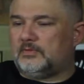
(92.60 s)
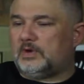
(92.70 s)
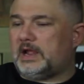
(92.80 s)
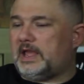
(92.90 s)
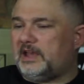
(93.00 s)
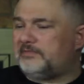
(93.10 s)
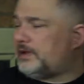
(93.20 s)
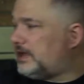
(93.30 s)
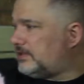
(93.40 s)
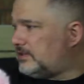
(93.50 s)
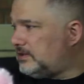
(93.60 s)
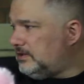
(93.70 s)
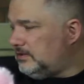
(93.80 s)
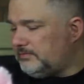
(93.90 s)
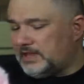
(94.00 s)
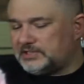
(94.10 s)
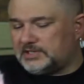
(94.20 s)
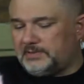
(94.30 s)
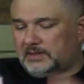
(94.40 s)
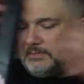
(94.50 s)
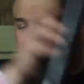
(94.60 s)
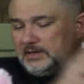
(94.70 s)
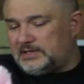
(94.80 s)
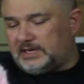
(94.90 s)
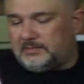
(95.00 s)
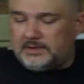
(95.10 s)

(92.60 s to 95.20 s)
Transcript: What I have behind the magic pink teddy